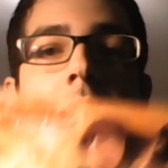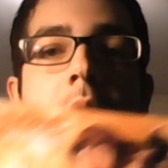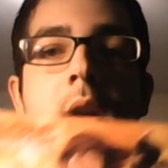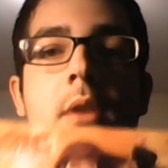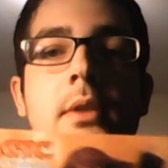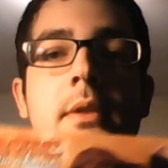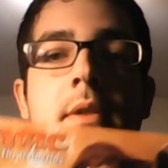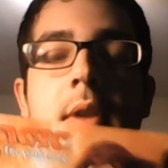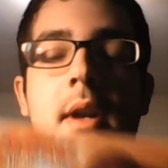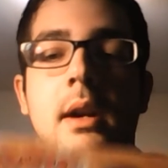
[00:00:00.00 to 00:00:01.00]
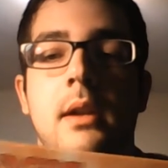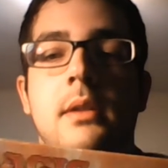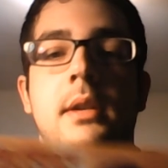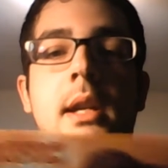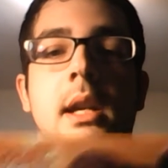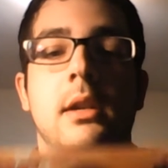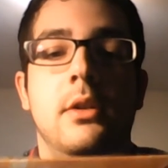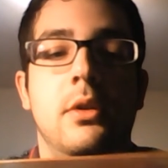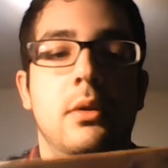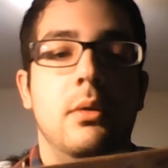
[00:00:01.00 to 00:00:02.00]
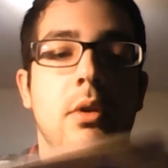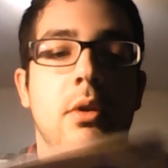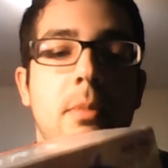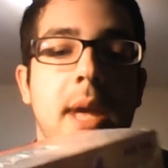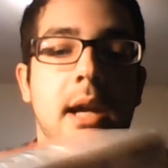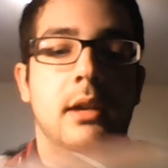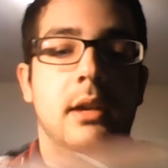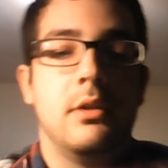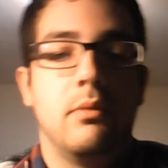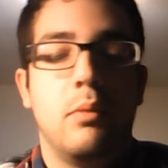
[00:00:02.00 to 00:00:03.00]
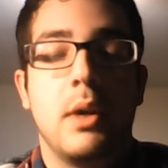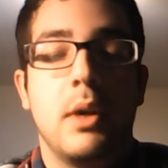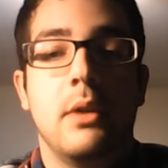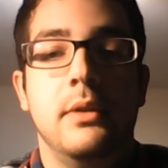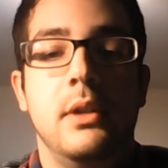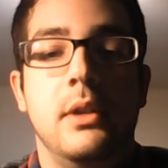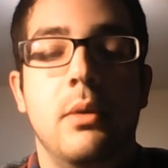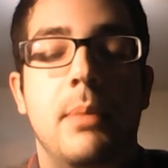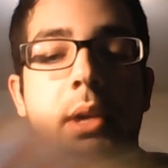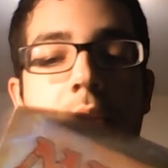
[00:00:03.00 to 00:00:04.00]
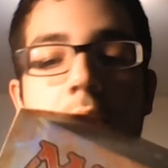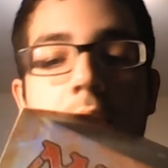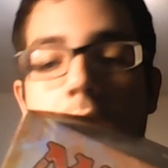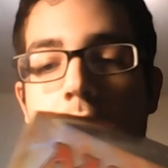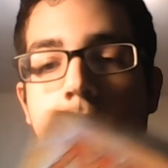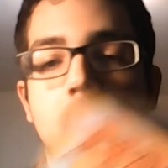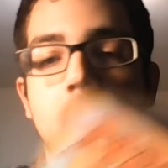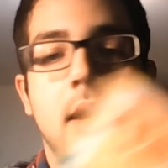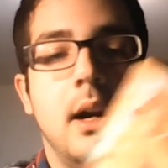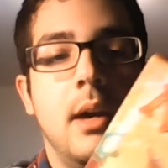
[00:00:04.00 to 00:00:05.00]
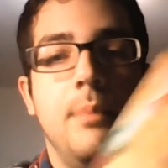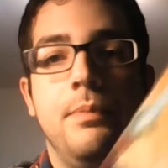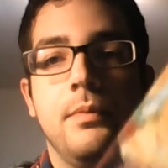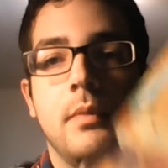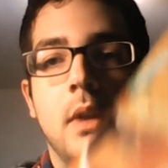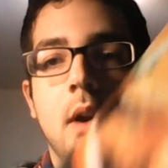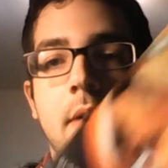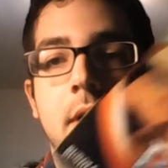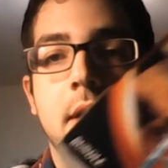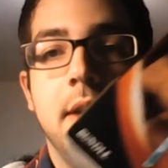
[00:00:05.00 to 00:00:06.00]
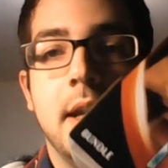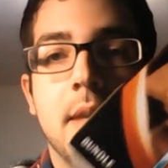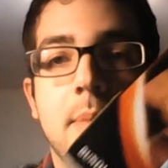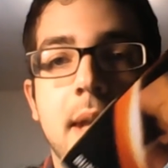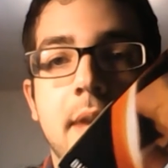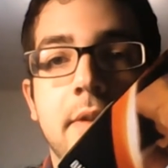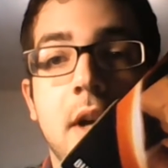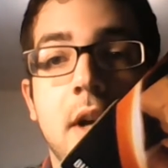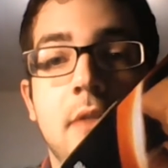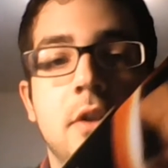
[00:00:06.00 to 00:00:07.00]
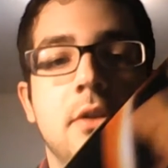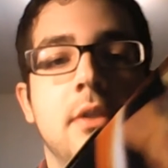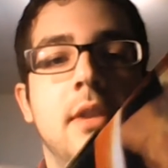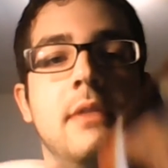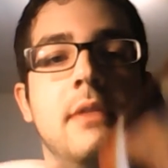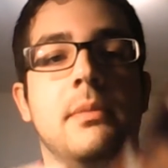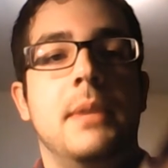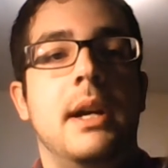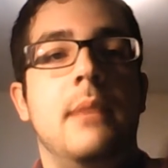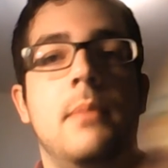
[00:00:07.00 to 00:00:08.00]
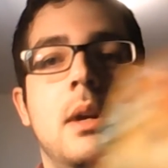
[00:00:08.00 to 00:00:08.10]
So let's dig into the whole package of what goes into a bundle. I've already taken the plastic off just to save some time.